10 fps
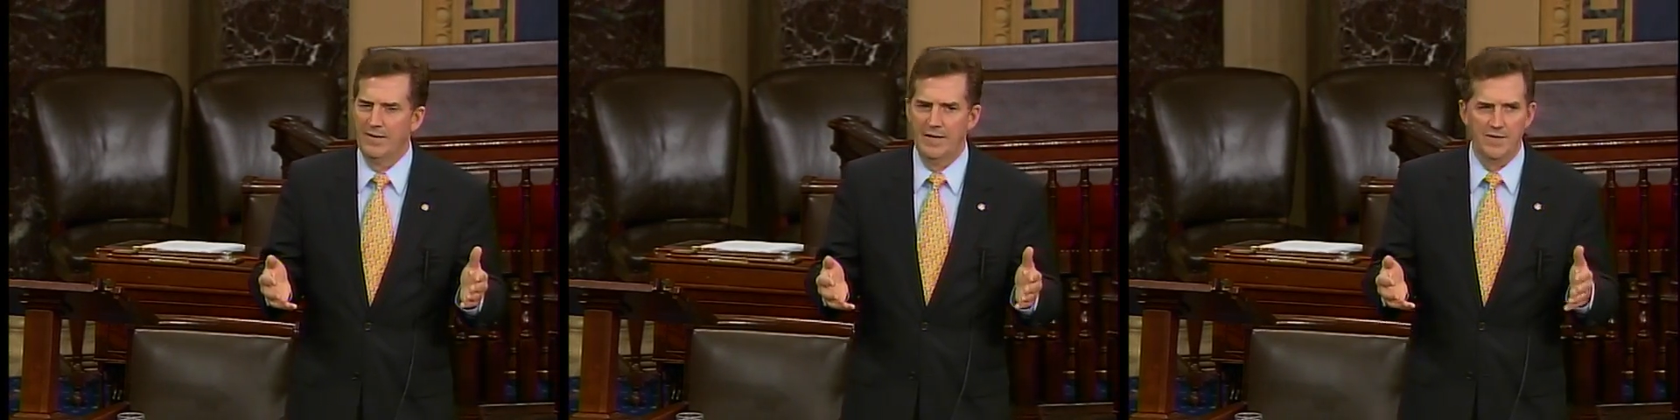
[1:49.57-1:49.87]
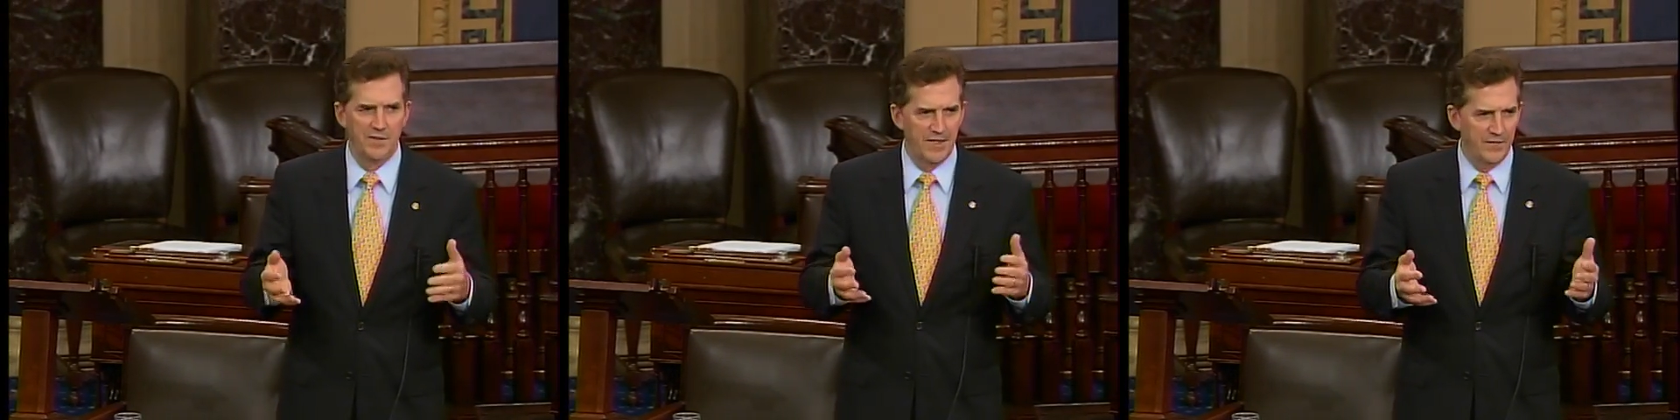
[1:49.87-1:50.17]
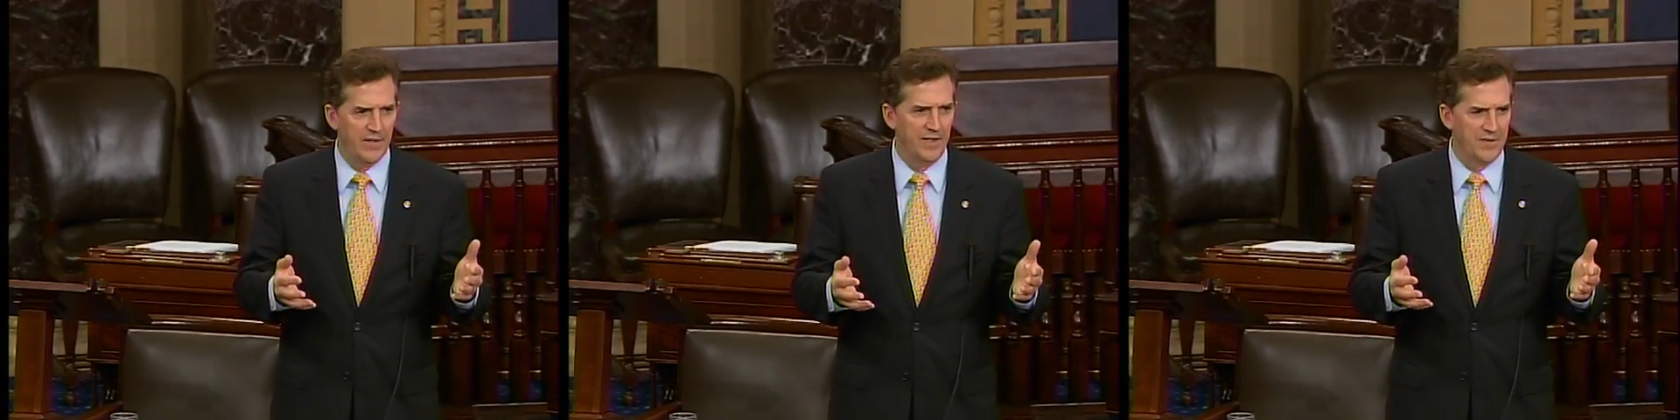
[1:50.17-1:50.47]
and the
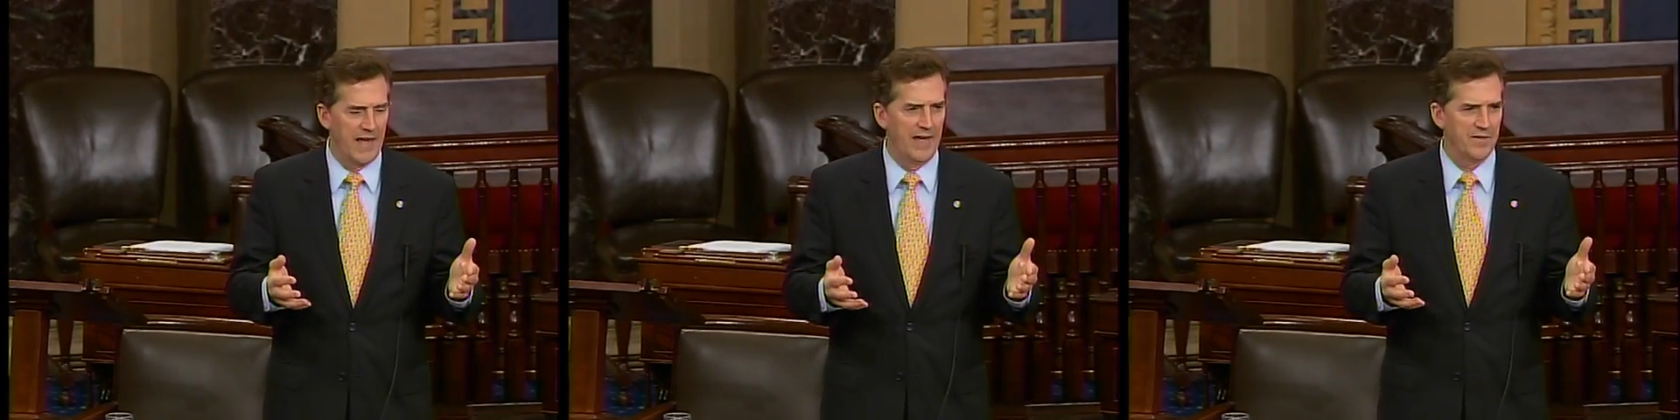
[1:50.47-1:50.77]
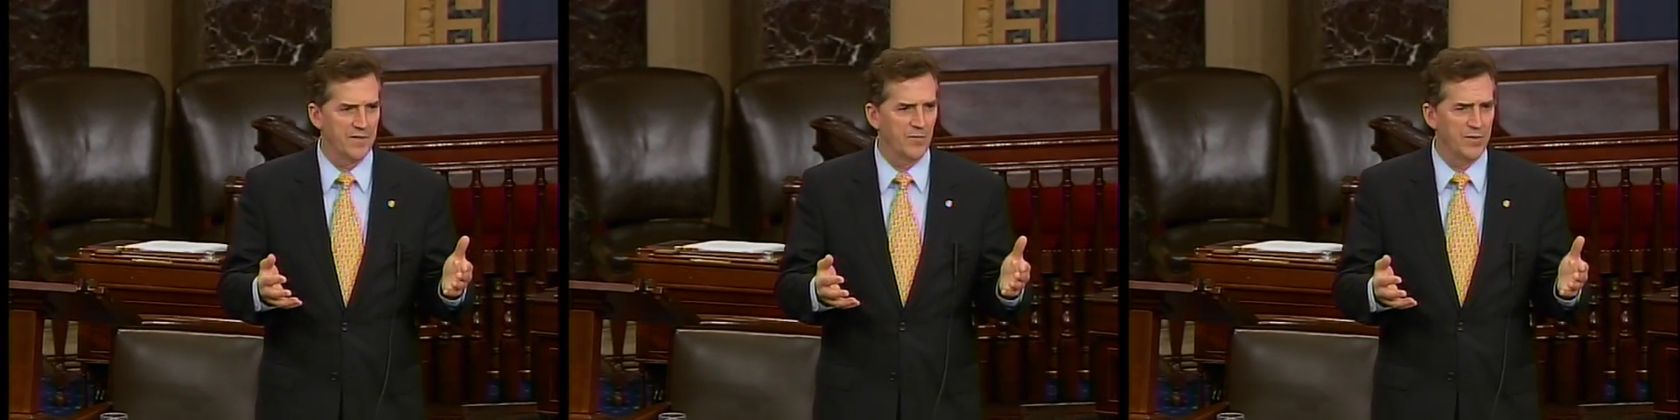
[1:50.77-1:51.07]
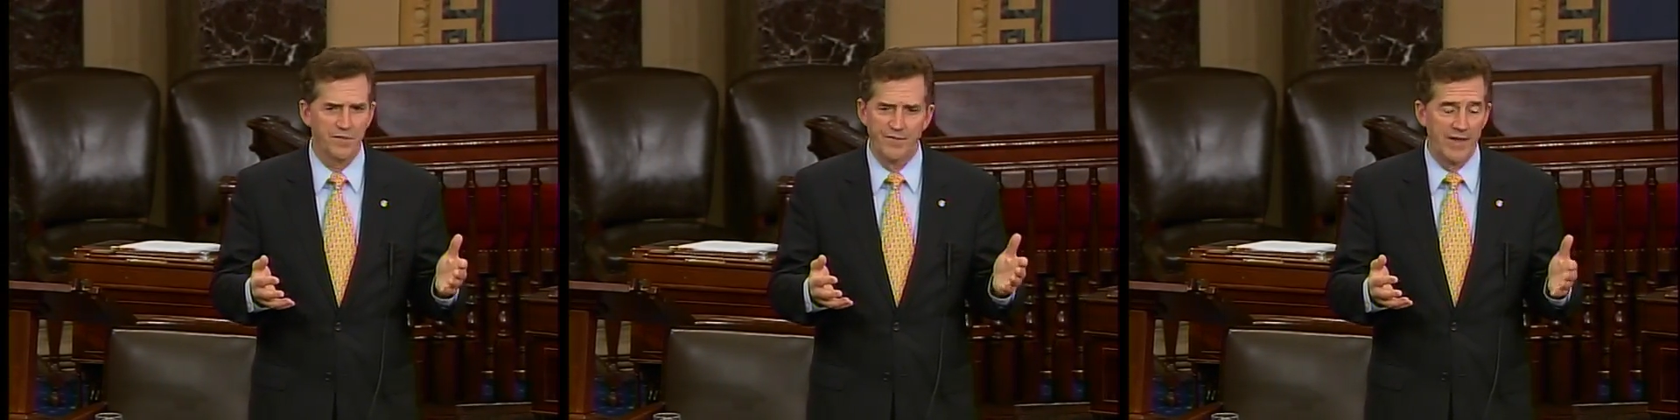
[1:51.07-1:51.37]
dividend taxes,
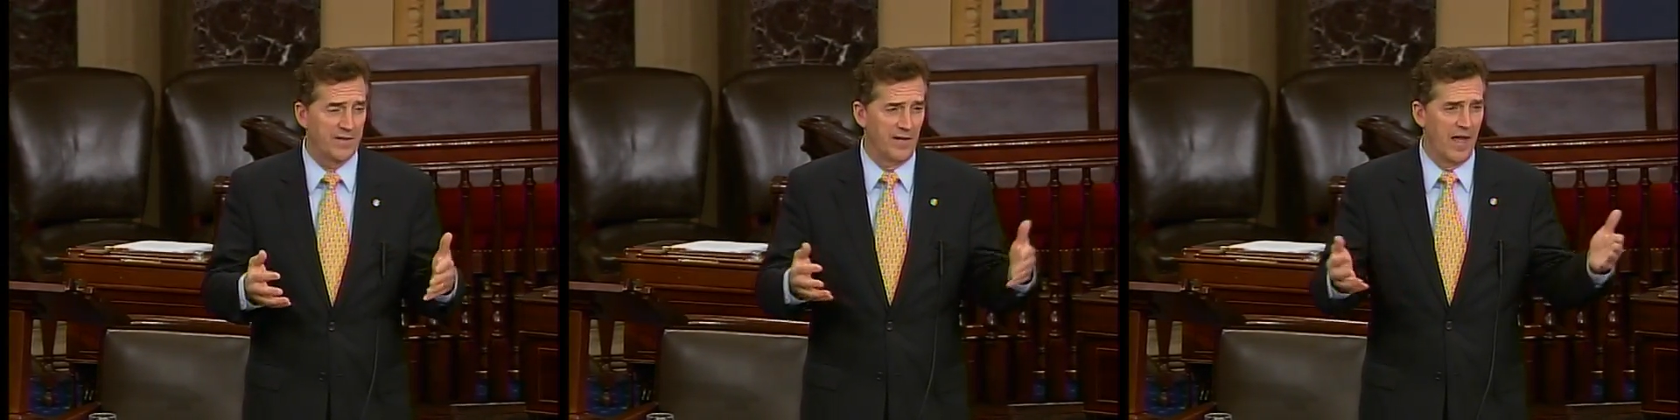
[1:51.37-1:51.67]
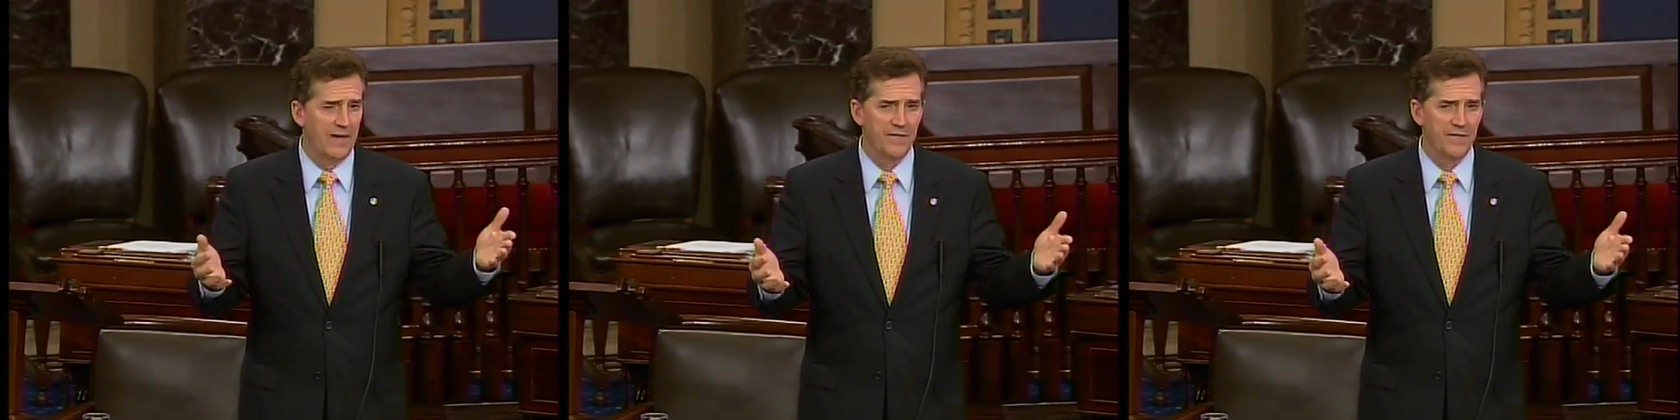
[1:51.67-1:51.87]
which affect a lot